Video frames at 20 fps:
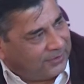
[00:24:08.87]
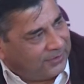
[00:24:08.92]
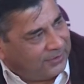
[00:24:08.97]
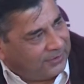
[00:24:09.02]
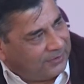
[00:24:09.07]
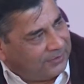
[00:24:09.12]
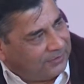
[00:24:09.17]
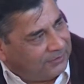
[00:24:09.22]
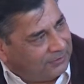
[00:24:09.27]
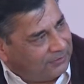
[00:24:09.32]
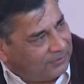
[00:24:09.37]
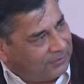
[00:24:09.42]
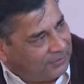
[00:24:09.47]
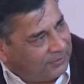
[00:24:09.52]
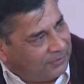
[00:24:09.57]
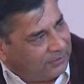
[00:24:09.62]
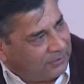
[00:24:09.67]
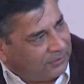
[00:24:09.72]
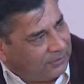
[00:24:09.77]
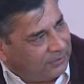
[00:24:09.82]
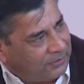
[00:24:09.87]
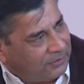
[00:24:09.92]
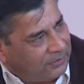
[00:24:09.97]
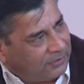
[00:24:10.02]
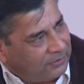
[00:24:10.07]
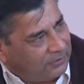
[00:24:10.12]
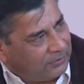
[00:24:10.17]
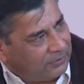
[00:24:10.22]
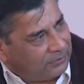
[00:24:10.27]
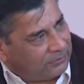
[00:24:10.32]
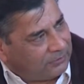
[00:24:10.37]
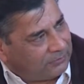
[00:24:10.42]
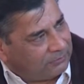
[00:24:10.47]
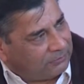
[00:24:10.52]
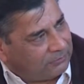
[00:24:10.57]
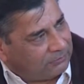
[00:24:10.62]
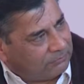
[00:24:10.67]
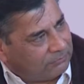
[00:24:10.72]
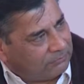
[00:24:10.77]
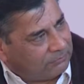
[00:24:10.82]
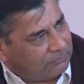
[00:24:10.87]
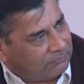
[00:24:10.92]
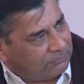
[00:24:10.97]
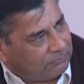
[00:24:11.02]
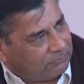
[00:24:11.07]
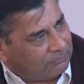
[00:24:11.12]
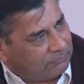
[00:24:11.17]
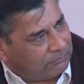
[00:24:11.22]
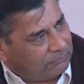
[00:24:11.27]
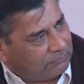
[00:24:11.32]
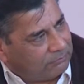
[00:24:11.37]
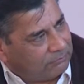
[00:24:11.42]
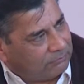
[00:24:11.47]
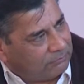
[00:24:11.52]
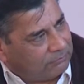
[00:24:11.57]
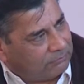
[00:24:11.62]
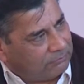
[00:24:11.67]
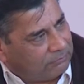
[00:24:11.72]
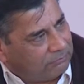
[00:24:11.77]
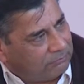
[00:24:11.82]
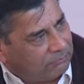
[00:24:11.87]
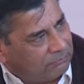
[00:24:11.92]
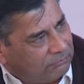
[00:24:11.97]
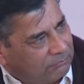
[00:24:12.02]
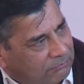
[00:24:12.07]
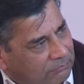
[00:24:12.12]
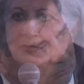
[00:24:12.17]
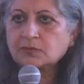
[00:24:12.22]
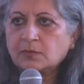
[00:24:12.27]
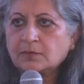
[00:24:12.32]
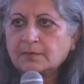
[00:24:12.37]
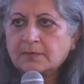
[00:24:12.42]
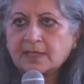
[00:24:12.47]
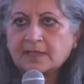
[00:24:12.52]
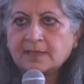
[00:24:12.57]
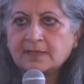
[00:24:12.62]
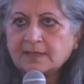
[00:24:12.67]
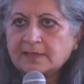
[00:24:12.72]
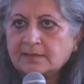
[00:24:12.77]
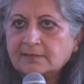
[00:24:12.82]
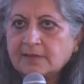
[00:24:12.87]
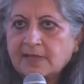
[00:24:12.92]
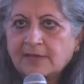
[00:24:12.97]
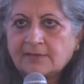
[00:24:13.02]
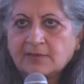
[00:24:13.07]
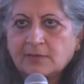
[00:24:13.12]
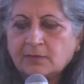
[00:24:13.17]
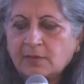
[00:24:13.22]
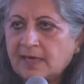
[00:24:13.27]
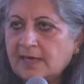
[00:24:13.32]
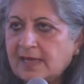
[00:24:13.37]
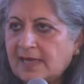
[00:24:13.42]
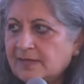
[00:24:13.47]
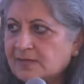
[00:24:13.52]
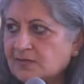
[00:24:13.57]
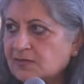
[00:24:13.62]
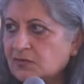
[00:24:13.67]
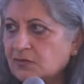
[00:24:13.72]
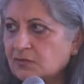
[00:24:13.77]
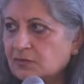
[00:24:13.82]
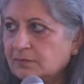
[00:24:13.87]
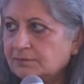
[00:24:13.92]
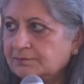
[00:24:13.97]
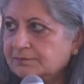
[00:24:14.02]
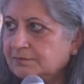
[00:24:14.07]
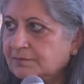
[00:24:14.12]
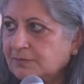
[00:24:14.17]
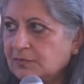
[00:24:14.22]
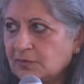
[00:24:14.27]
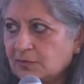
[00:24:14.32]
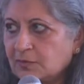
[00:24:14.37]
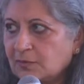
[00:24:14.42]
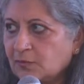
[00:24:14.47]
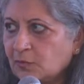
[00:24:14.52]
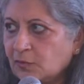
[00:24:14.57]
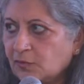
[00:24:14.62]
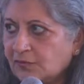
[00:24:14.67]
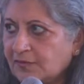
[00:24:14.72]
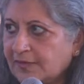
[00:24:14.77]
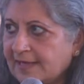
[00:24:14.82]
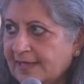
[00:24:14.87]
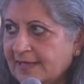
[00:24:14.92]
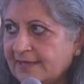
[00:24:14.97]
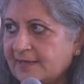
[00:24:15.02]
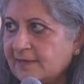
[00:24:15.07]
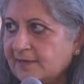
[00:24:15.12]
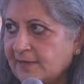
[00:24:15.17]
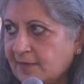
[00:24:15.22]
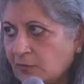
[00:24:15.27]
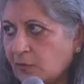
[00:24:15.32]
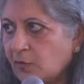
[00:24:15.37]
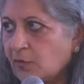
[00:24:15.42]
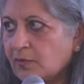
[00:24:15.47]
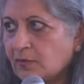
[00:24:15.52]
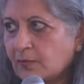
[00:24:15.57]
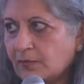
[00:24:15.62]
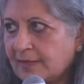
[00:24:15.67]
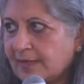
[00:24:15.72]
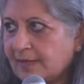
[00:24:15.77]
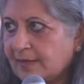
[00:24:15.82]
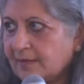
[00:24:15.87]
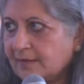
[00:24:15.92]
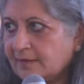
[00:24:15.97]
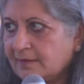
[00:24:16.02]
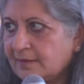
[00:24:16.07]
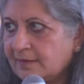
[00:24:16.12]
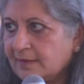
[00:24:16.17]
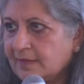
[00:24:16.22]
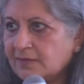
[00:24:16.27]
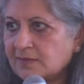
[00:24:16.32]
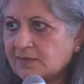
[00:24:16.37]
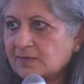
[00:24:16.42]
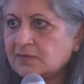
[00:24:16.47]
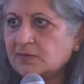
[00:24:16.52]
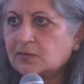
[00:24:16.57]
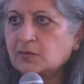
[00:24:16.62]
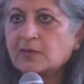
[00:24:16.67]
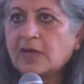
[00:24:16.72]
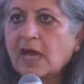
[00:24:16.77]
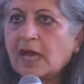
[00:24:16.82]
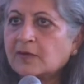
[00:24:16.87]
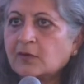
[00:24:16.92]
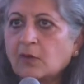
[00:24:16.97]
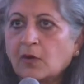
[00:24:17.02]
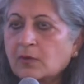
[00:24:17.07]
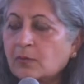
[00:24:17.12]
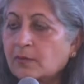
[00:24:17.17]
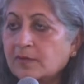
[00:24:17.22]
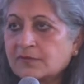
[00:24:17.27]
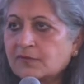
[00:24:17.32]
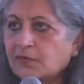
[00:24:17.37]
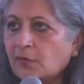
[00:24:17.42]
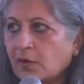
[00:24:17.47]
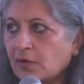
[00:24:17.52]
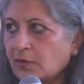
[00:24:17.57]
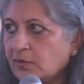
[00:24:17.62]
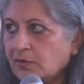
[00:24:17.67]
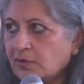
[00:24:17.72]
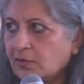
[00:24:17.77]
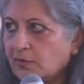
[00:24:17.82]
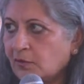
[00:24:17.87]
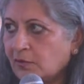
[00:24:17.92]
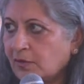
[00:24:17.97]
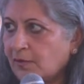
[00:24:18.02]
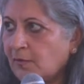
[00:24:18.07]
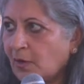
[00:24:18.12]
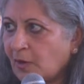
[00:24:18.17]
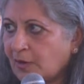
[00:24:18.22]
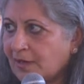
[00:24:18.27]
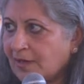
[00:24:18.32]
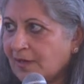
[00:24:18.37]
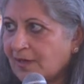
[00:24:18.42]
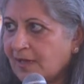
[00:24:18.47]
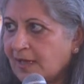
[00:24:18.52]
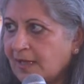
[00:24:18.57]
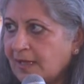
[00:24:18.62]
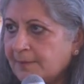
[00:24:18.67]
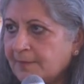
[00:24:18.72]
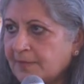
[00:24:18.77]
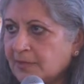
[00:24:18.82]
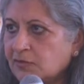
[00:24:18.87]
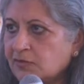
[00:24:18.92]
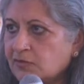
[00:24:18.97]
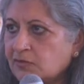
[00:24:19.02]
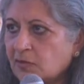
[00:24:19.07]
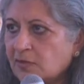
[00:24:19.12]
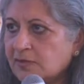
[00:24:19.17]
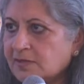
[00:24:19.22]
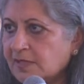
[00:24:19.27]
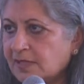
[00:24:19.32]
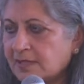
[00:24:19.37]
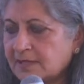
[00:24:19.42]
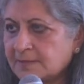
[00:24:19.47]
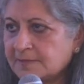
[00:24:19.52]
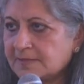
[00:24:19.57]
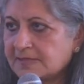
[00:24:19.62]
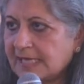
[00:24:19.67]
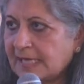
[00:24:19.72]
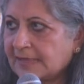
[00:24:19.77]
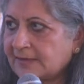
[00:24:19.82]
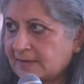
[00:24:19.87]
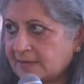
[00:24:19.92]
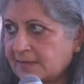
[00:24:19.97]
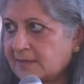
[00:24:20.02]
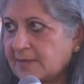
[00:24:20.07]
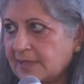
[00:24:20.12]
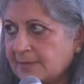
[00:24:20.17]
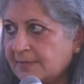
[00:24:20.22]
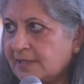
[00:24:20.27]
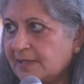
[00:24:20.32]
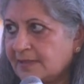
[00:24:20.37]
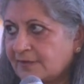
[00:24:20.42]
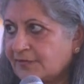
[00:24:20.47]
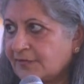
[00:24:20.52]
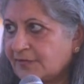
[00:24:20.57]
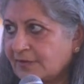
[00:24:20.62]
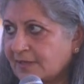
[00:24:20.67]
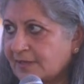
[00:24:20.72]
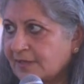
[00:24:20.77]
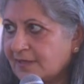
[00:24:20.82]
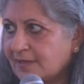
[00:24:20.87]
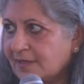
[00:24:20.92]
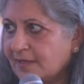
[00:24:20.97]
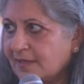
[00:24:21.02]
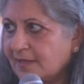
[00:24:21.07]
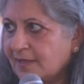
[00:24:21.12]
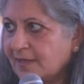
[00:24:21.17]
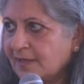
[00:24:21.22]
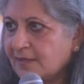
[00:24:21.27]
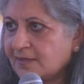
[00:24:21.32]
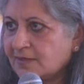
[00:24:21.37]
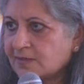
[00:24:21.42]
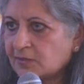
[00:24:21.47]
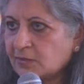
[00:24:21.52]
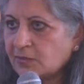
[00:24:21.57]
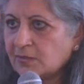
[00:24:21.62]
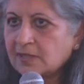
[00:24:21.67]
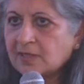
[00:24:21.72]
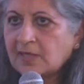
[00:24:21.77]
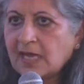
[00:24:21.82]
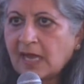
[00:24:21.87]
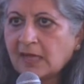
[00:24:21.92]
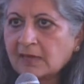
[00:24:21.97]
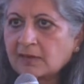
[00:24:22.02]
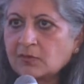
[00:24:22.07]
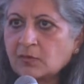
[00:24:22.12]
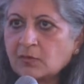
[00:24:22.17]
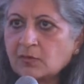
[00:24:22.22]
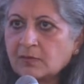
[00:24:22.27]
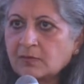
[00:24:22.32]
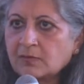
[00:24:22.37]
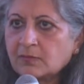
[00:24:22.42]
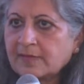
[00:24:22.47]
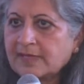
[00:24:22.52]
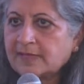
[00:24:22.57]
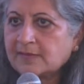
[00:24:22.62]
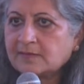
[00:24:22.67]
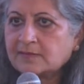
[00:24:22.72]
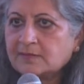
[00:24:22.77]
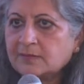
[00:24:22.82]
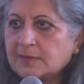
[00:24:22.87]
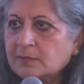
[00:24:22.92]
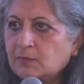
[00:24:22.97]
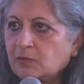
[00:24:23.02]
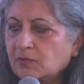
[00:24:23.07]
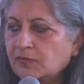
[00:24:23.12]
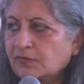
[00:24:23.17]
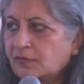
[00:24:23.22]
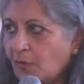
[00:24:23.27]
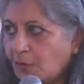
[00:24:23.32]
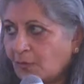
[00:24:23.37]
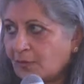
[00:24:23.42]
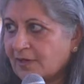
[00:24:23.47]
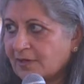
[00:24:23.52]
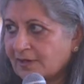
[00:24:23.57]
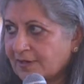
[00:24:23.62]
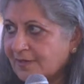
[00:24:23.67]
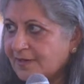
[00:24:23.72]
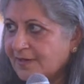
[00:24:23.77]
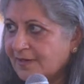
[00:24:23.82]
We have enough role models, but I think each family, each woman, everyone has to, move ahead in their own way. You can't always follow your role model because your circumstances may be different. So in our own ways, we move forward.